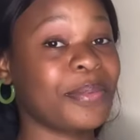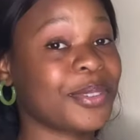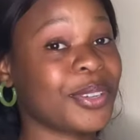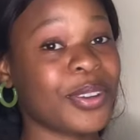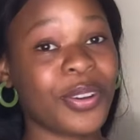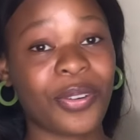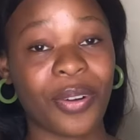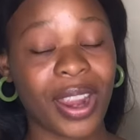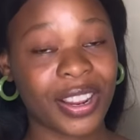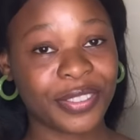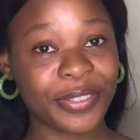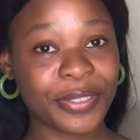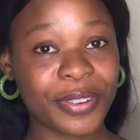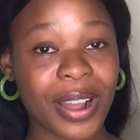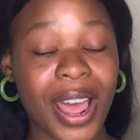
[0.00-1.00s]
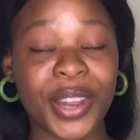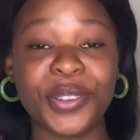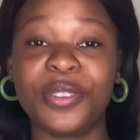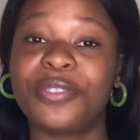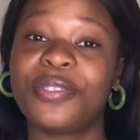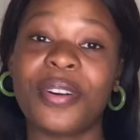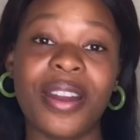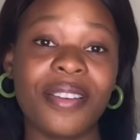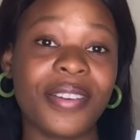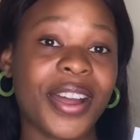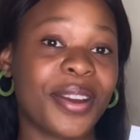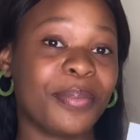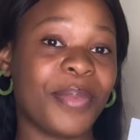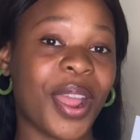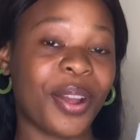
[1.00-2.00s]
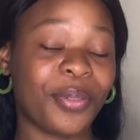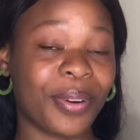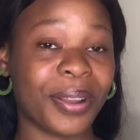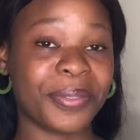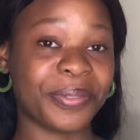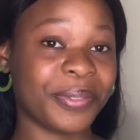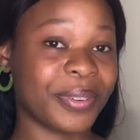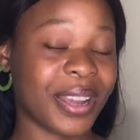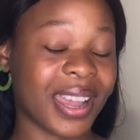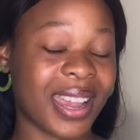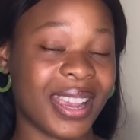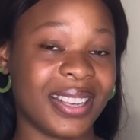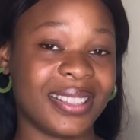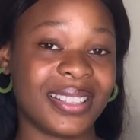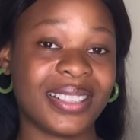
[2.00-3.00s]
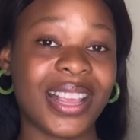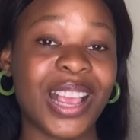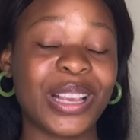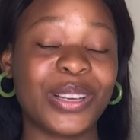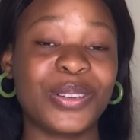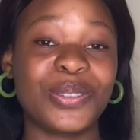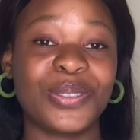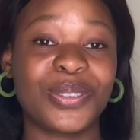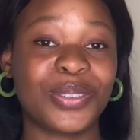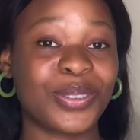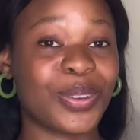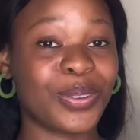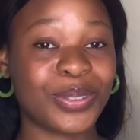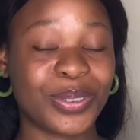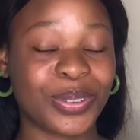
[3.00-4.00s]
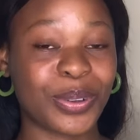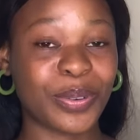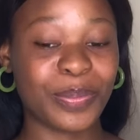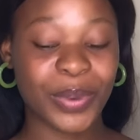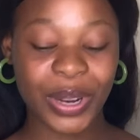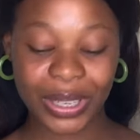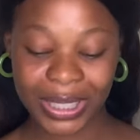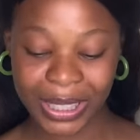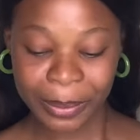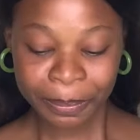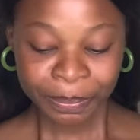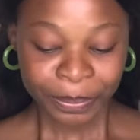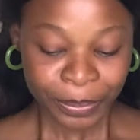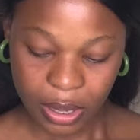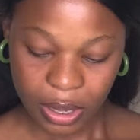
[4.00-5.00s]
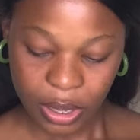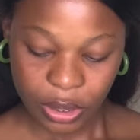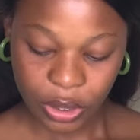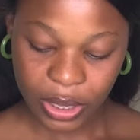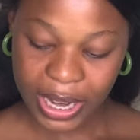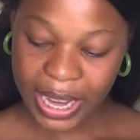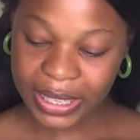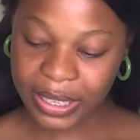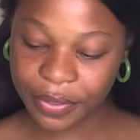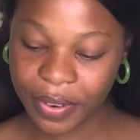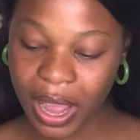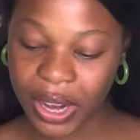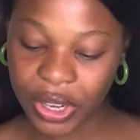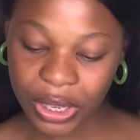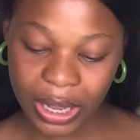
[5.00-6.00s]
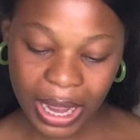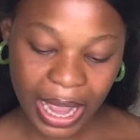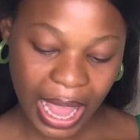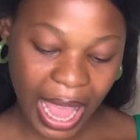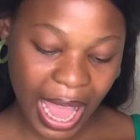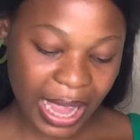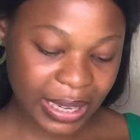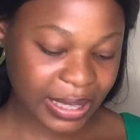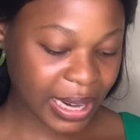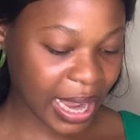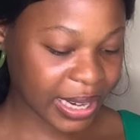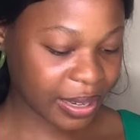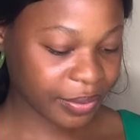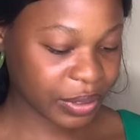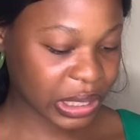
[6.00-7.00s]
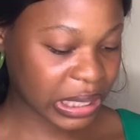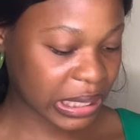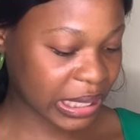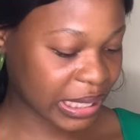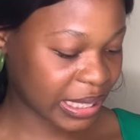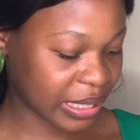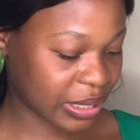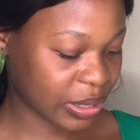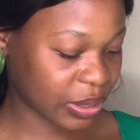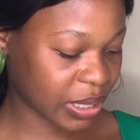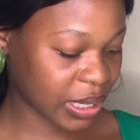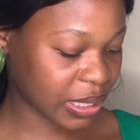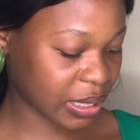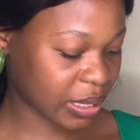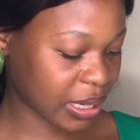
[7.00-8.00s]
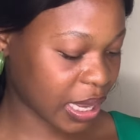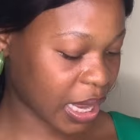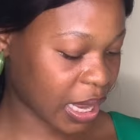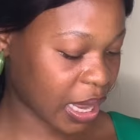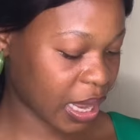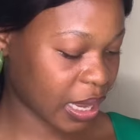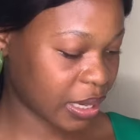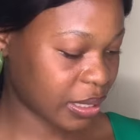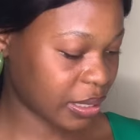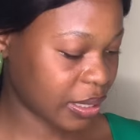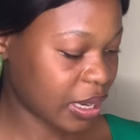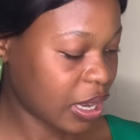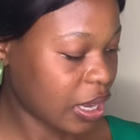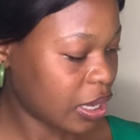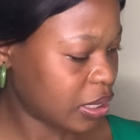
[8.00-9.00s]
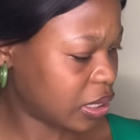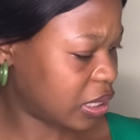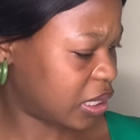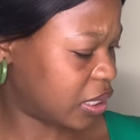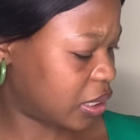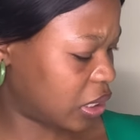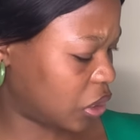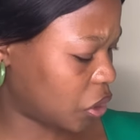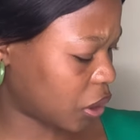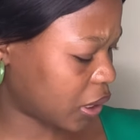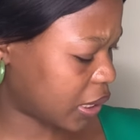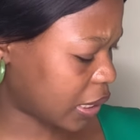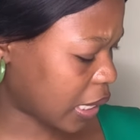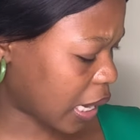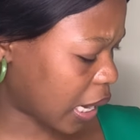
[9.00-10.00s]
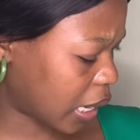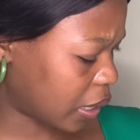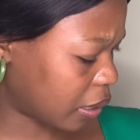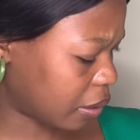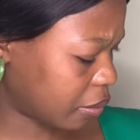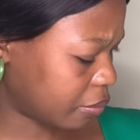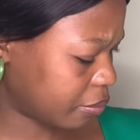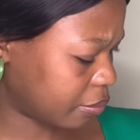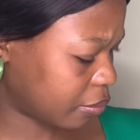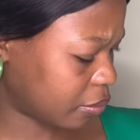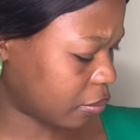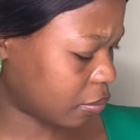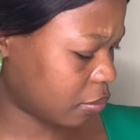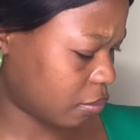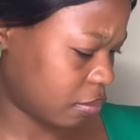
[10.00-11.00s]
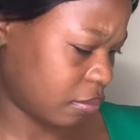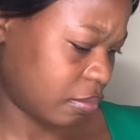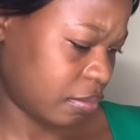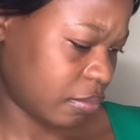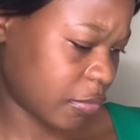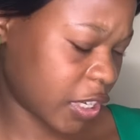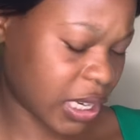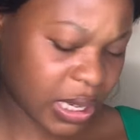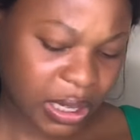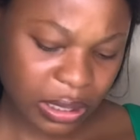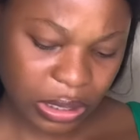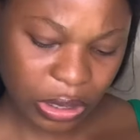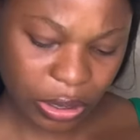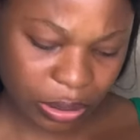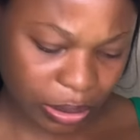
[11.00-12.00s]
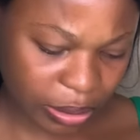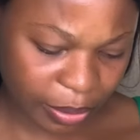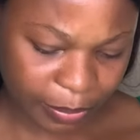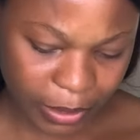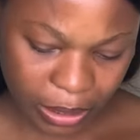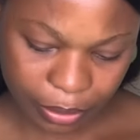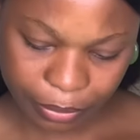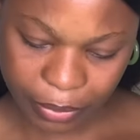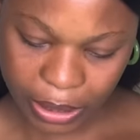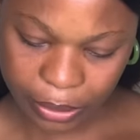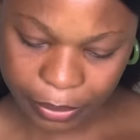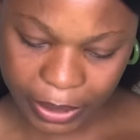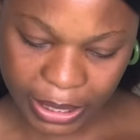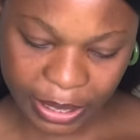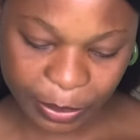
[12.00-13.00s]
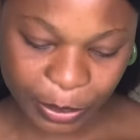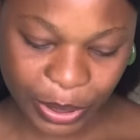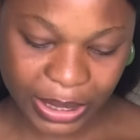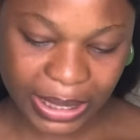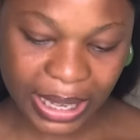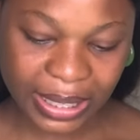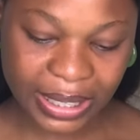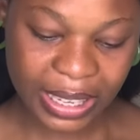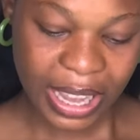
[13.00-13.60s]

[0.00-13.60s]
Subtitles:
I'm so grateful and I will forever remain grateful, guys. Thank you so, so much. So there's even another card. I didn't even see this. So there's another card. So this is just like Okay, this is not something really, really important.